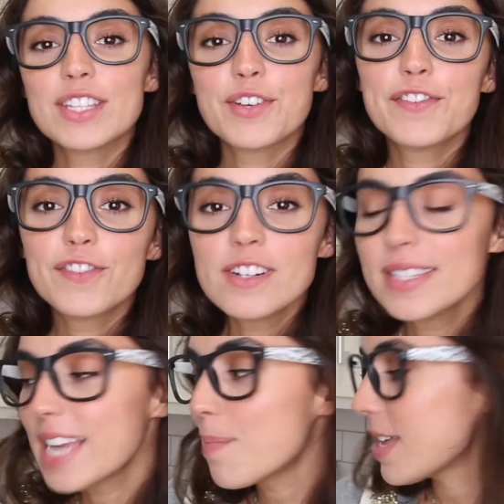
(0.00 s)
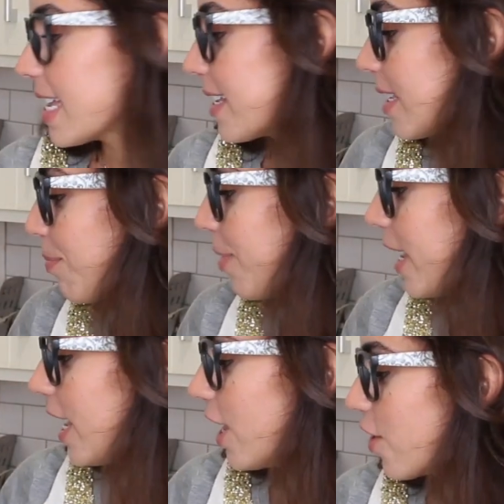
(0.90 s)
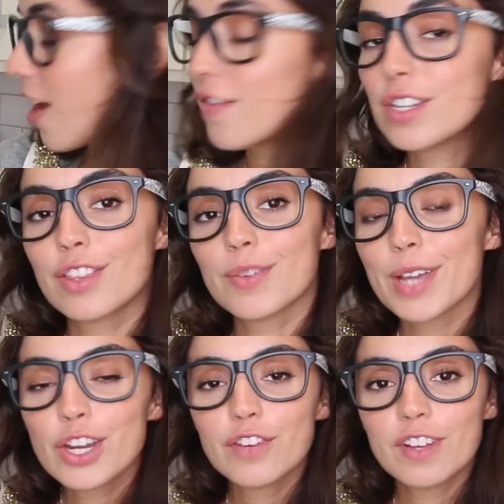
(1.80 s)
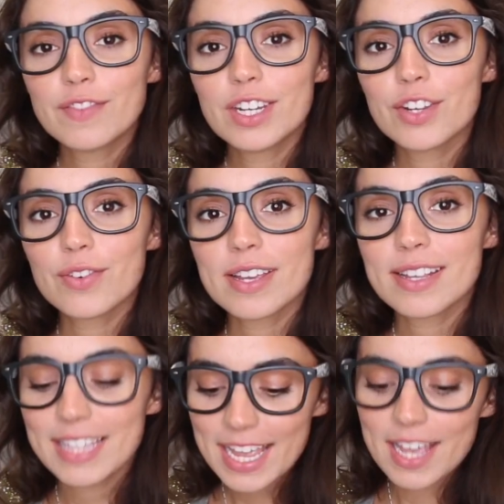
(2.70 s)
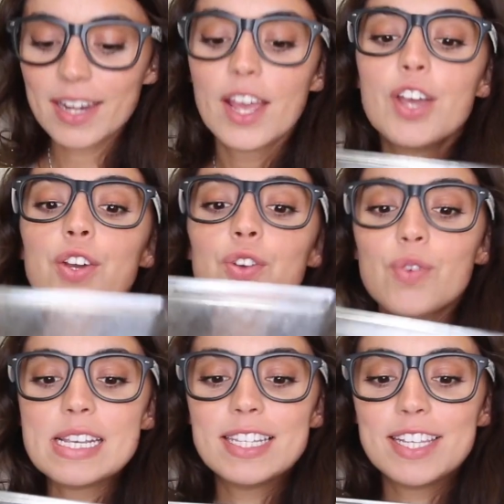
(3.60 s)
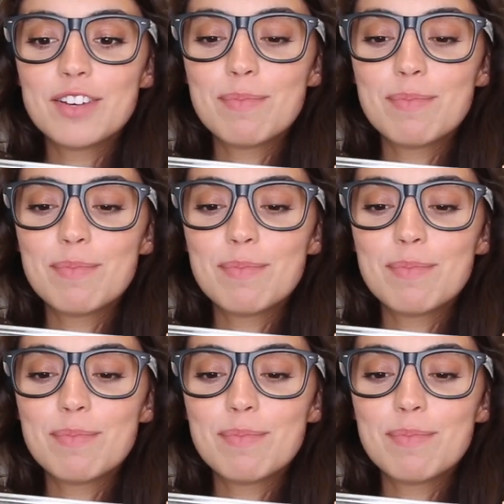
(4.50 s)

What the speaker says: so first step is preheat your oven to 350 degrees and grease your